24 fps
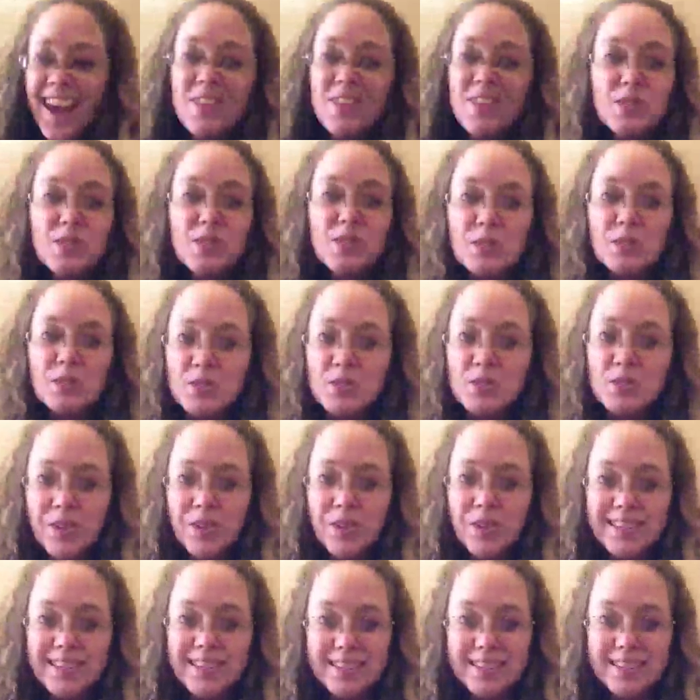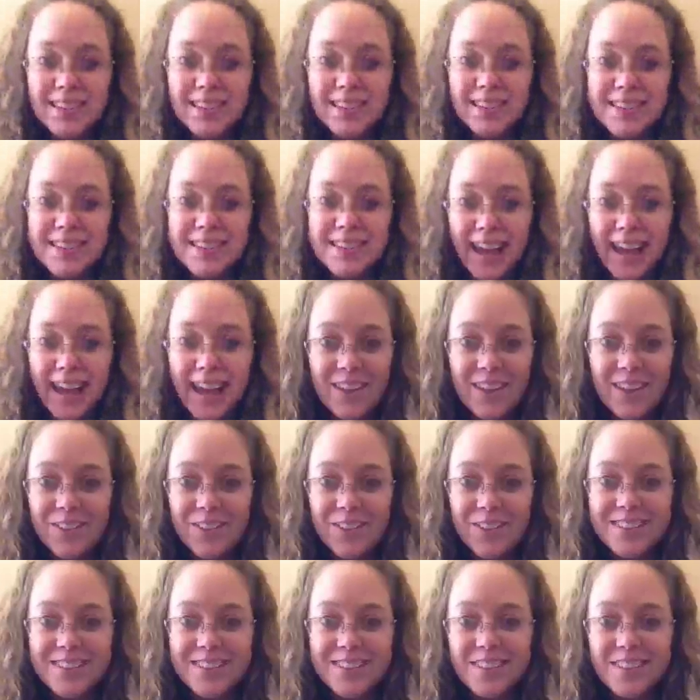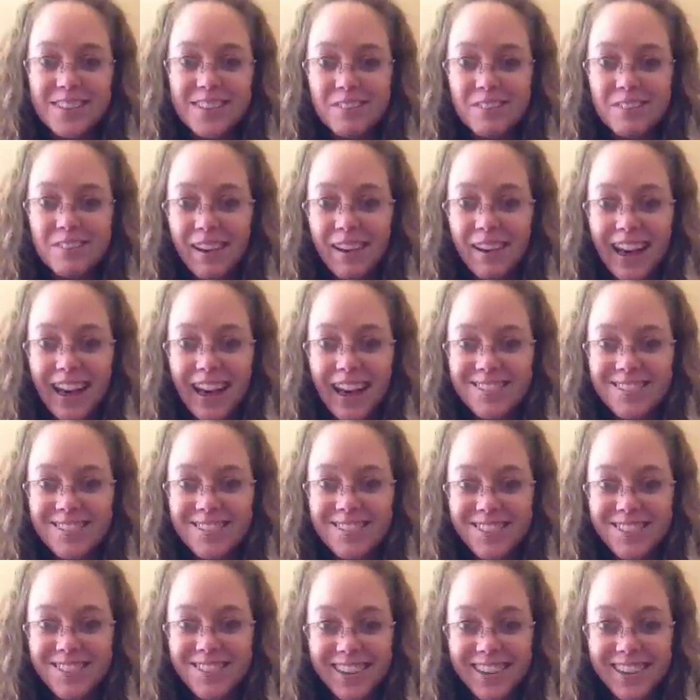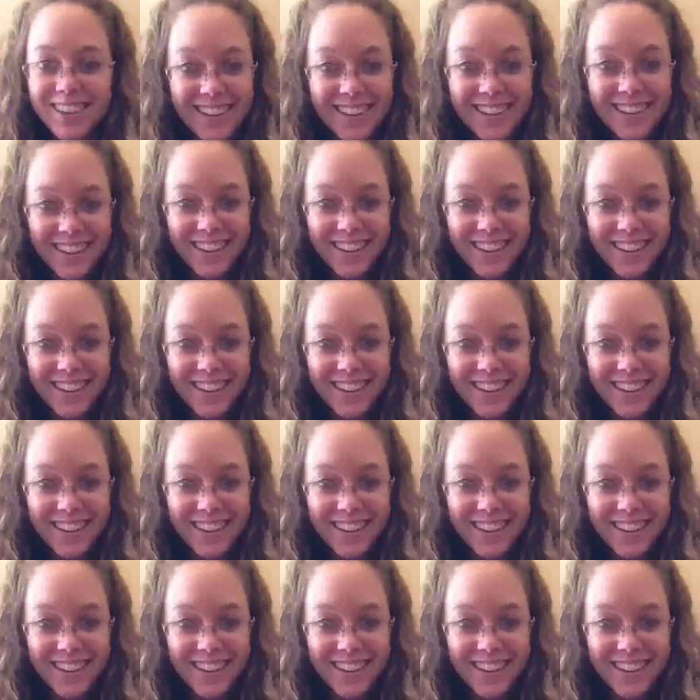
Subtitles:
this was so easy because I had all this stuff in my house already.